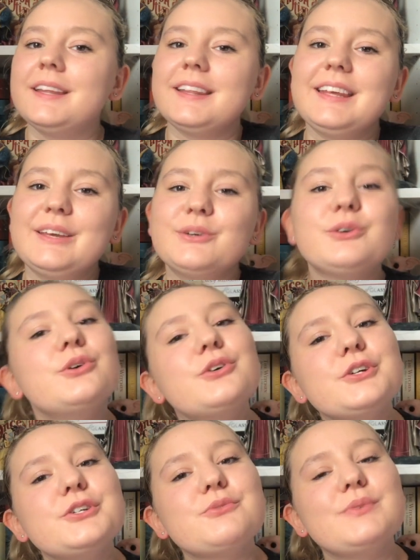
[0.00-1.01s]
the
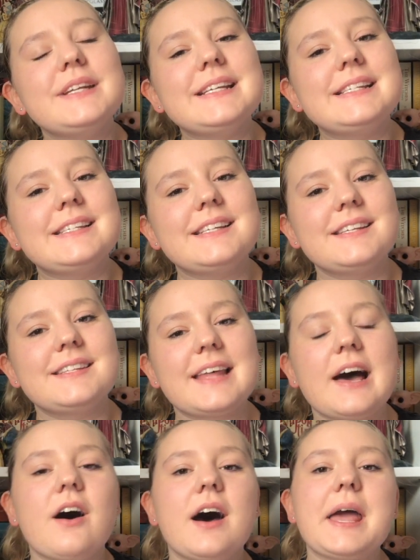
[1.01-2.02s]
August releases
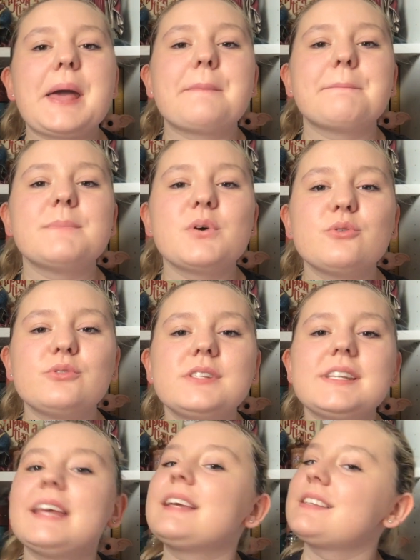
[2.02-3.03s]
that I am
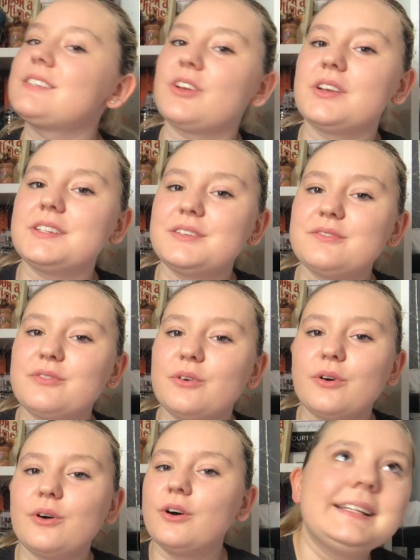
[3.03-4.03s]
most excited
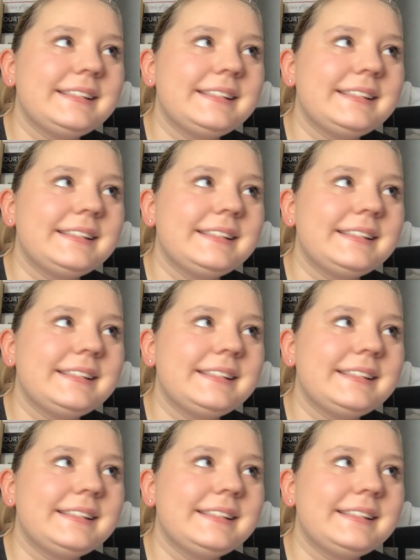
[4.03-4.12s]
for.